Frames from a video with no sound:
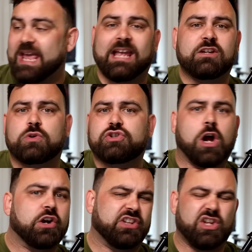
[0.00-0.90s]
Getting into a
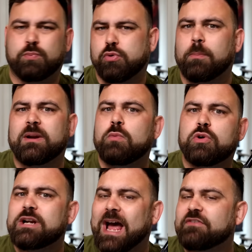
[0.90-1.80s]
charge that you probably
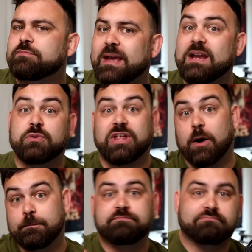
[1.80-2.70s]
wouldn't have made
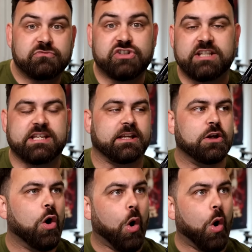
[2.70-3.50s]
without cheating,